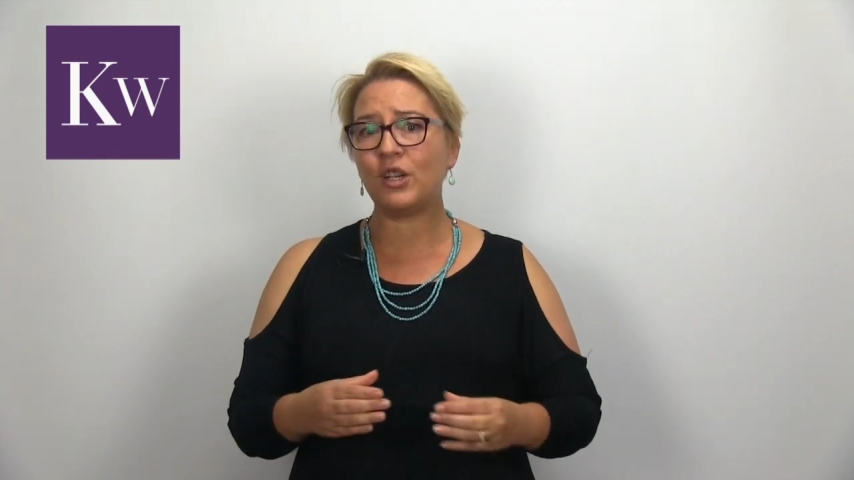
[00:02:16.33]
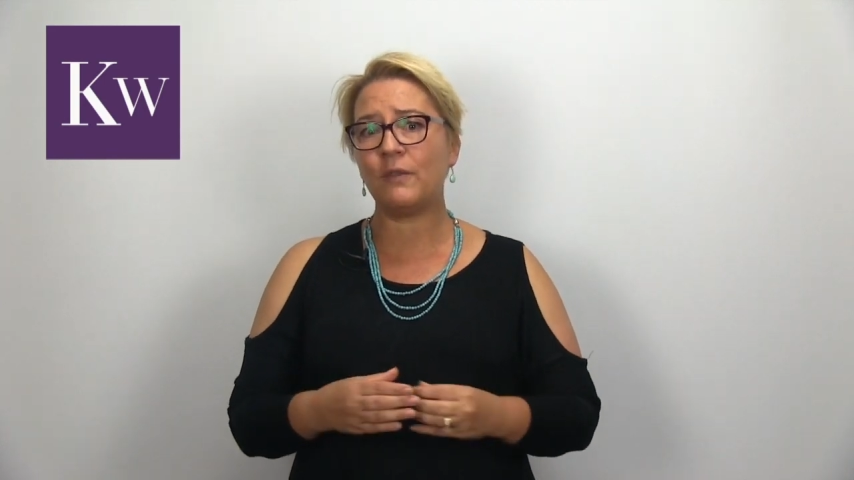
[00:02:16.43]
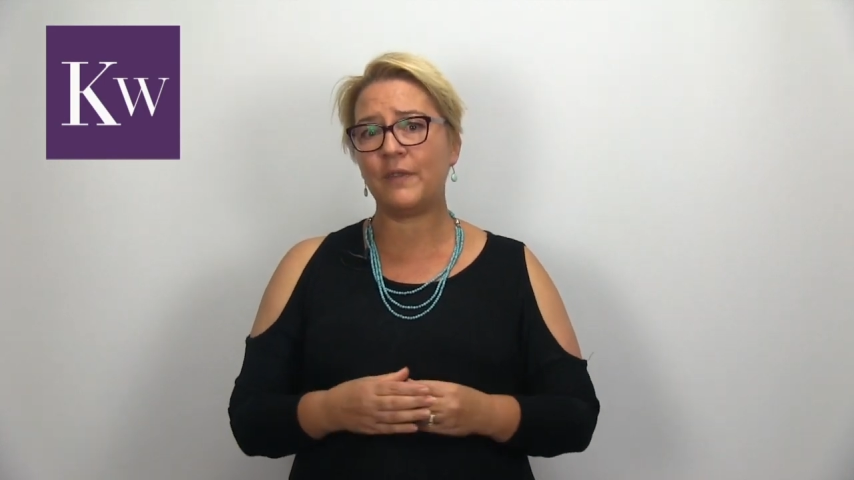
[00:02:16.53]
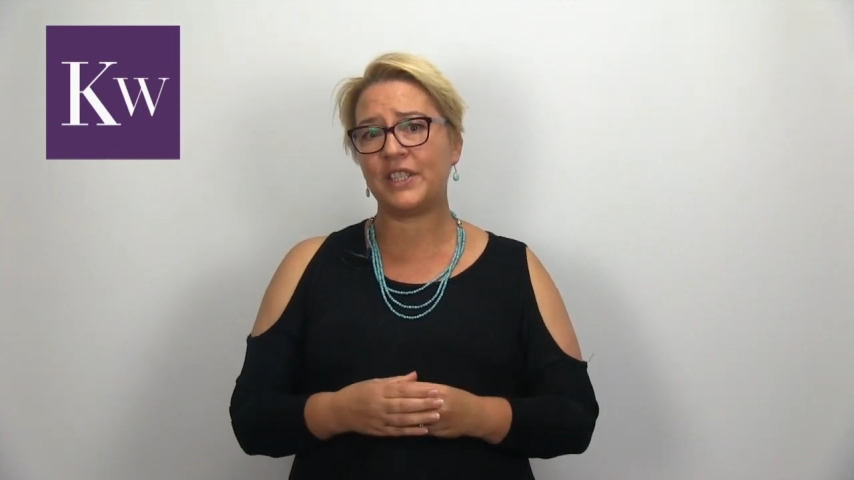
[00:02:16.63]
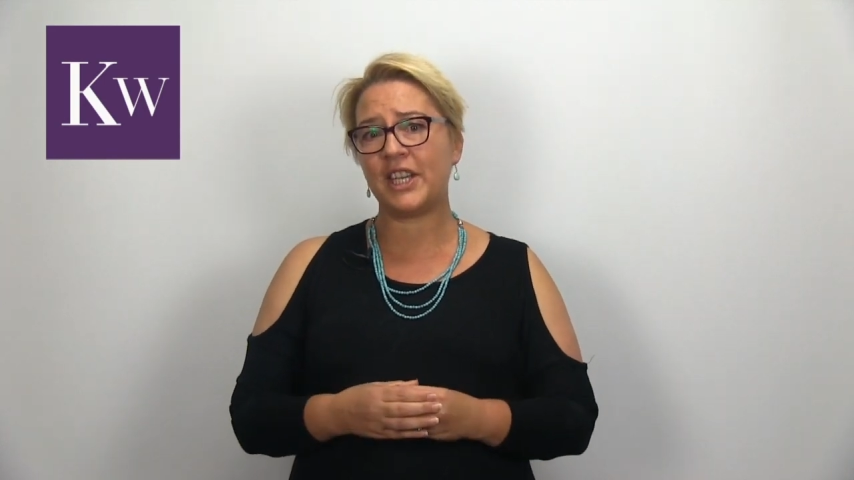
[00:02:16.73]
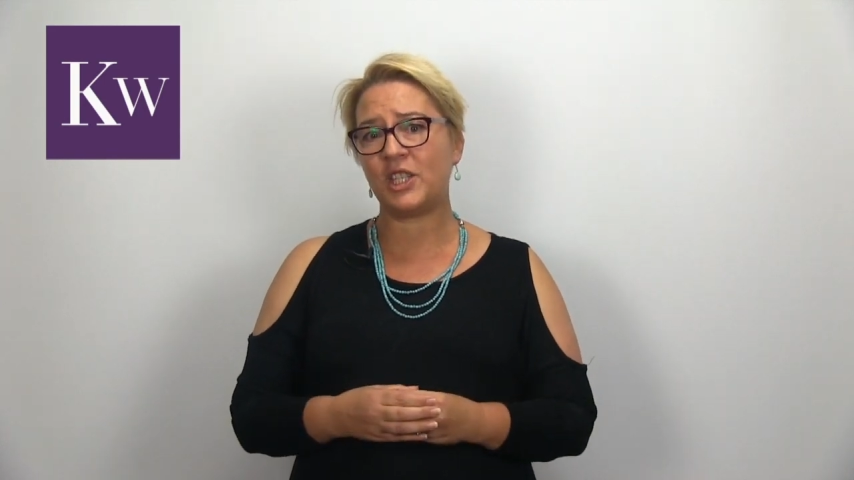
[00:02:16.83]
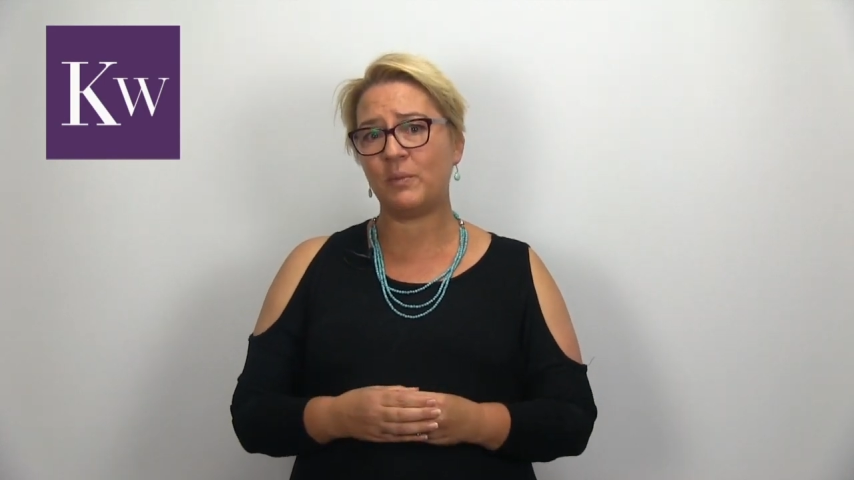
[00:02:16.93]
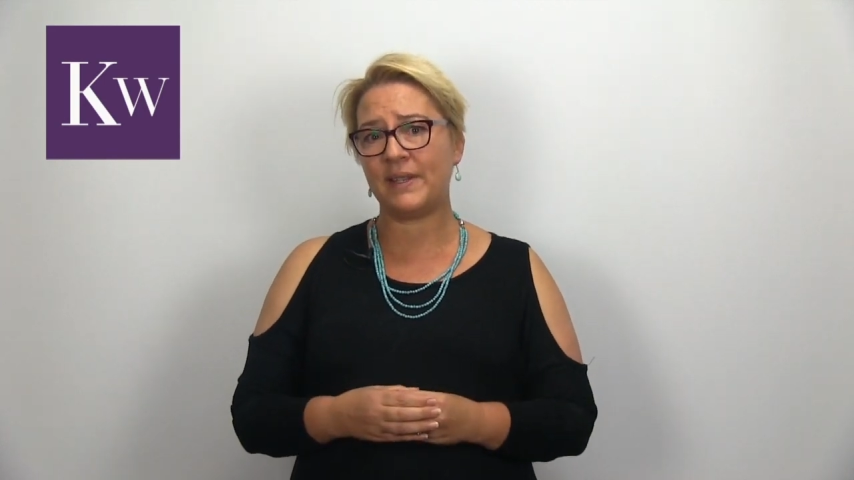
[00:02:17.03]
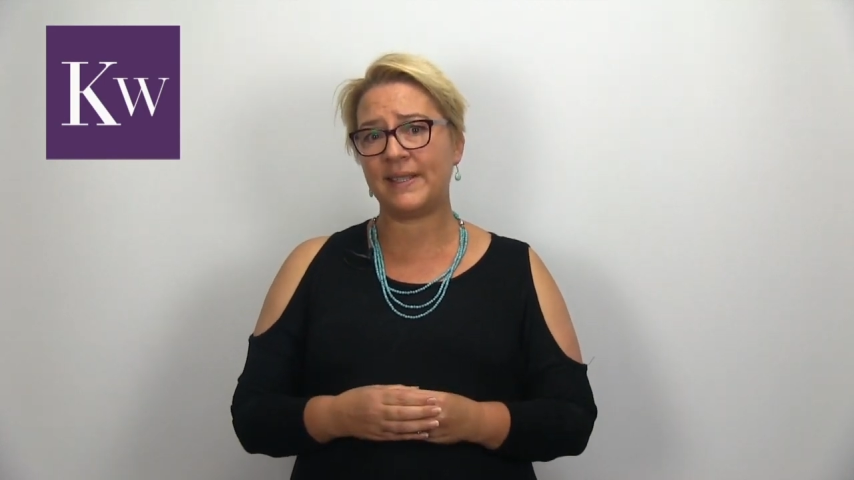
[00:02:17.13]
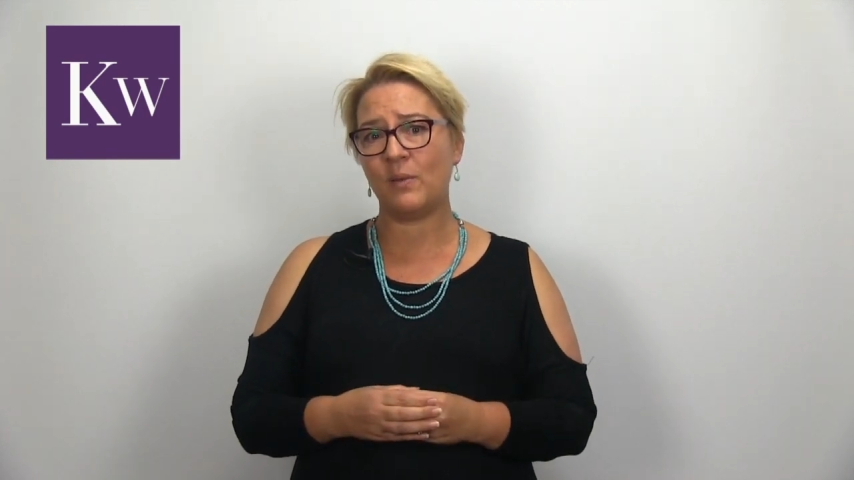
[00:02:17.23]
conversation
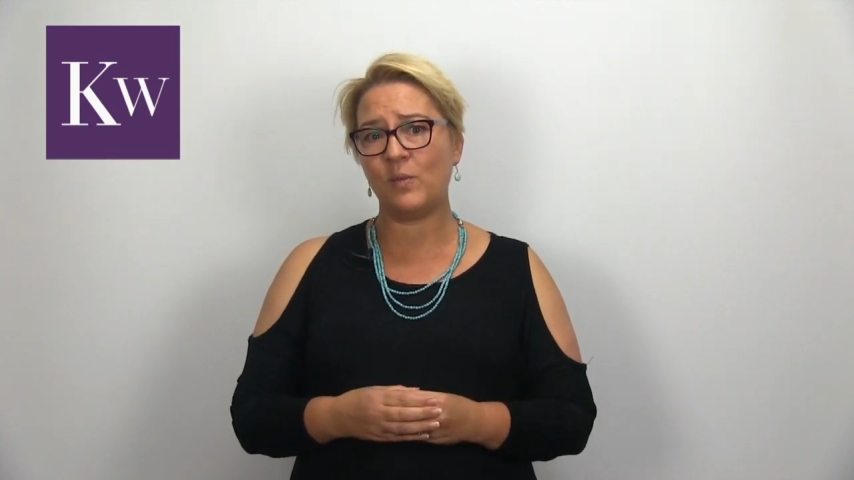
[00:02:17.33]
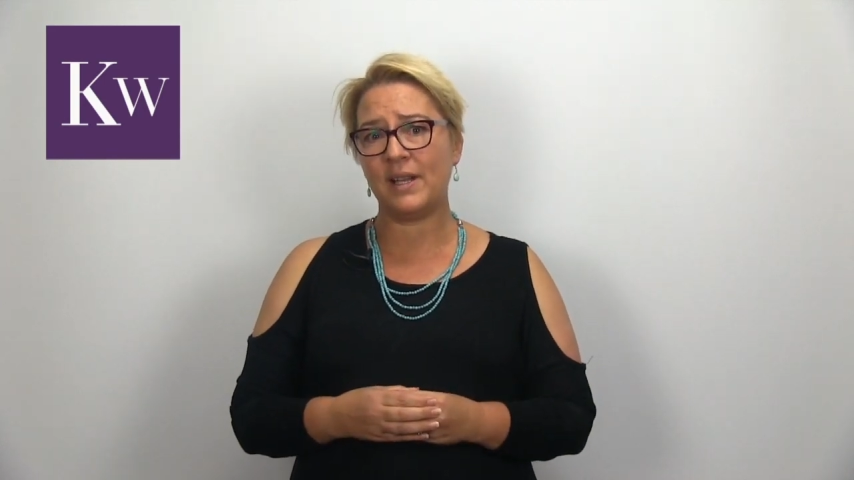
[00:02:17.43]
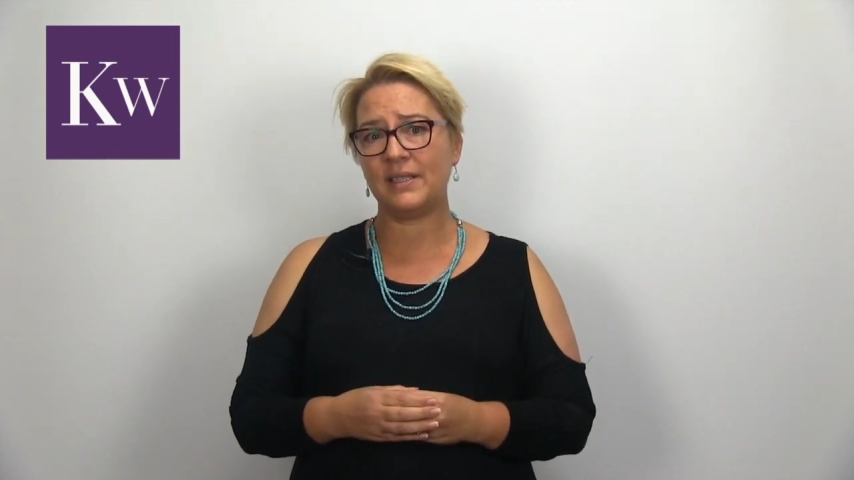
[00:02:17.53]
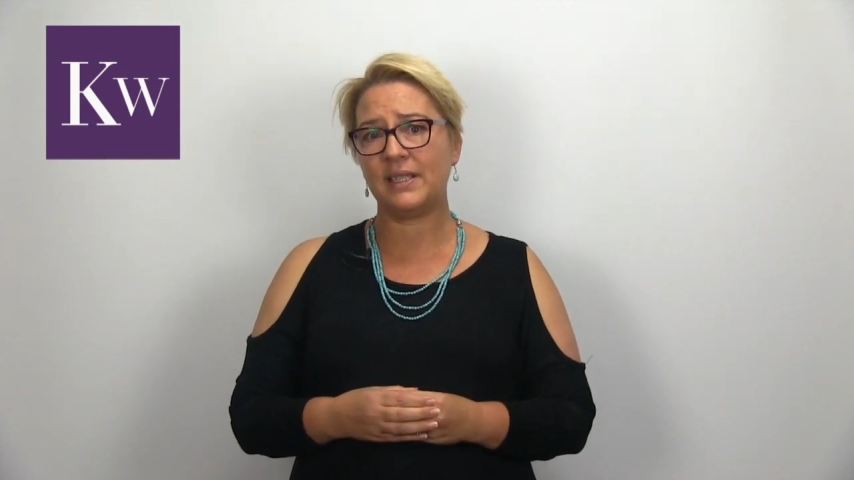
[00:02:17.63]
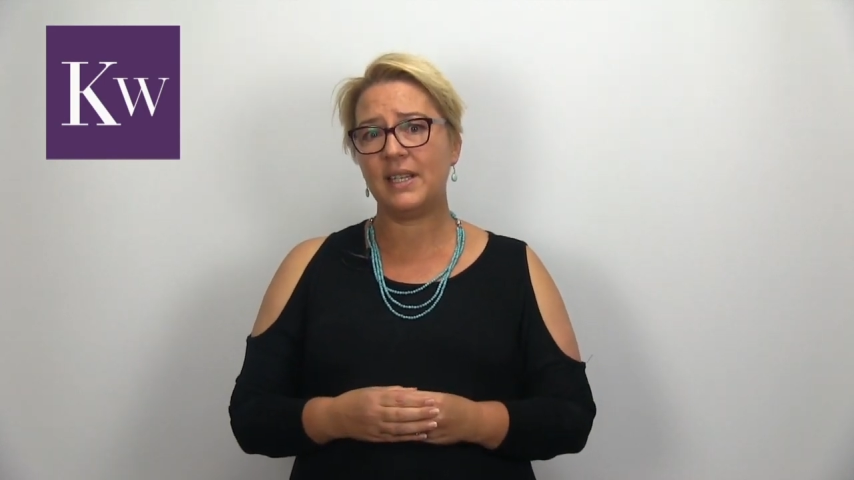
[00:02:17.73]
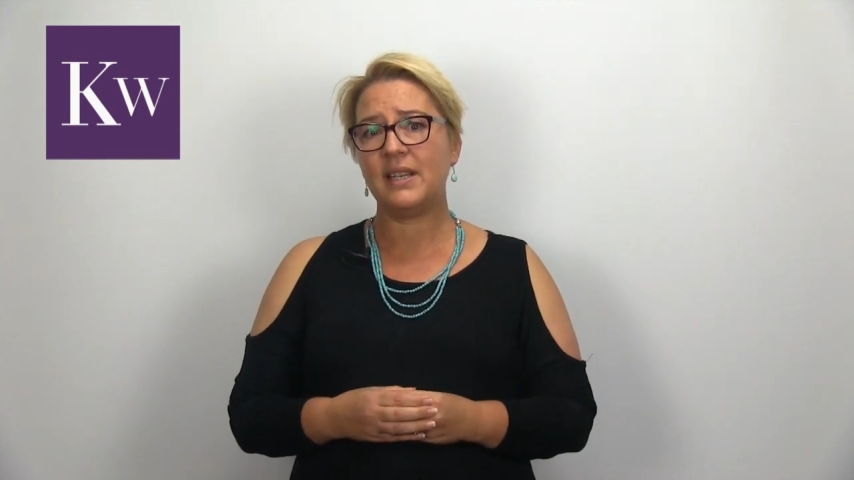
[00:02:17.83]
with someone,